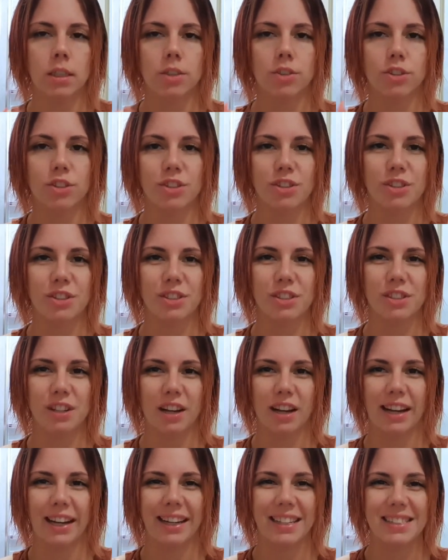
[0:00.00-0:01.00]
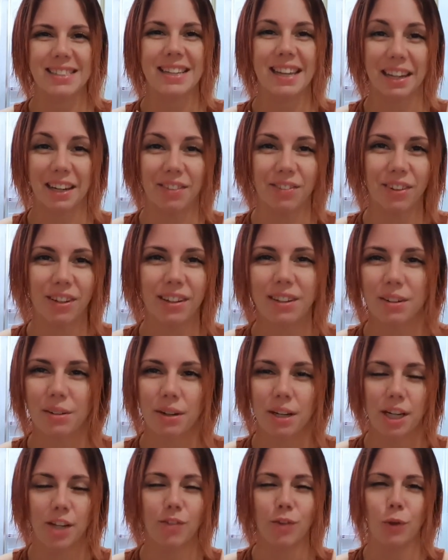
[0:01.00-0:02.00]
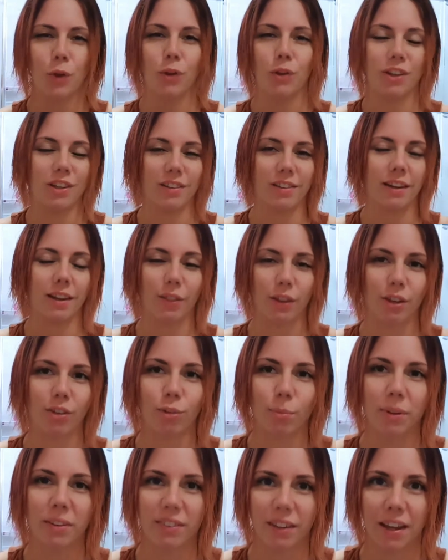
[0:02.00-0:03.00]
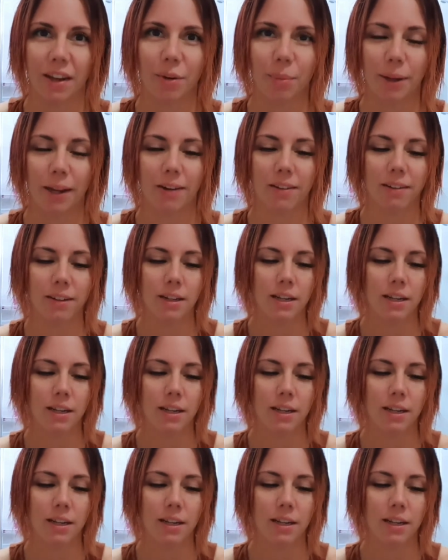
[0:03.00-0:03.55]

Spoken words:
just because I get scared of it, even though there's nothing to be scared about.